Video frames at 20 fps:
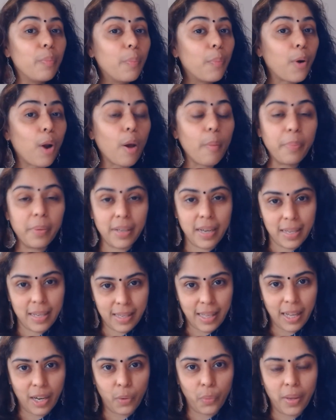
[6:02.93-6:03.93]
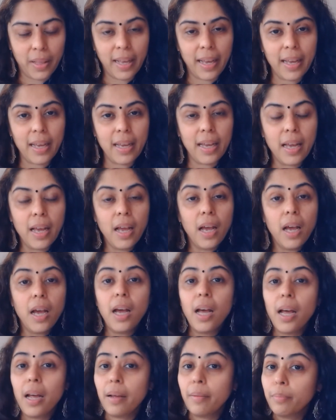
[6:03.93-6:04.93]
properties that were there,
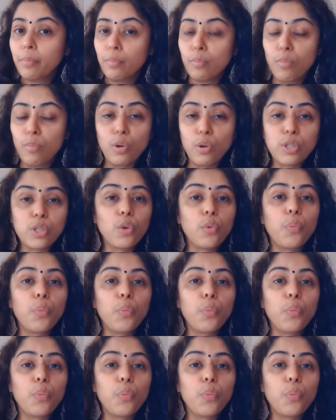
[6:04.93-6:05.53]
most